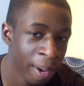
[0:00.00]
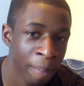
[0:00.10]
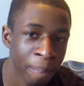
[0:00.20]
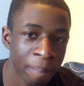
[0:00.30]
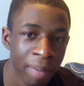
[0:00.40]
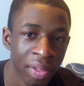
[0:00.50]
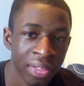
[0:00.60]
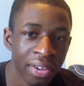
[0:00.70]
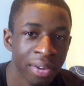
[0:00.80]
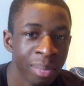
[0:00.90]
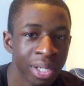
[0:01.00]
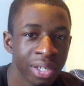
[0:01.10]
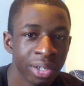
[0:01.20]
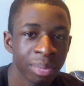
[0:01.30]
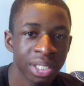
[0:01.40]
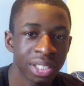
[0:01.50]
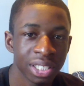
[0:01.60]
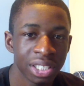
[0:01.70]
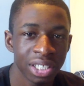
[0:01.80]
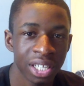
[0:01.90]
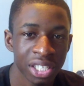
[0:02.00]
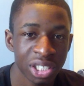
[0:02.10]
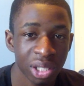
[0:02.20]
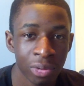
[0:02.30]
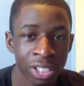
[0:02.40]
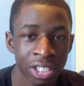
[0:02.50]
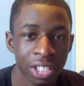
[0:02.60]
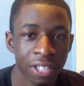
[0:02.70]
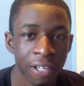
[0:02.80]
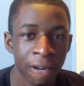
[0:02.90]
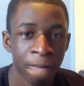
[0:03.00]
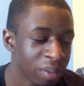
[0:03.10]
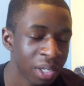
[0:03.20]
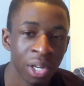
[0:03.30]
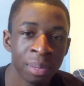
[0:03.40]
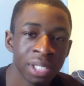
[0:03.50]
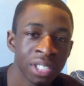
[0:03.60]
Um, I think you're being a little bit stingy there. Just the one tit, yeah? No, but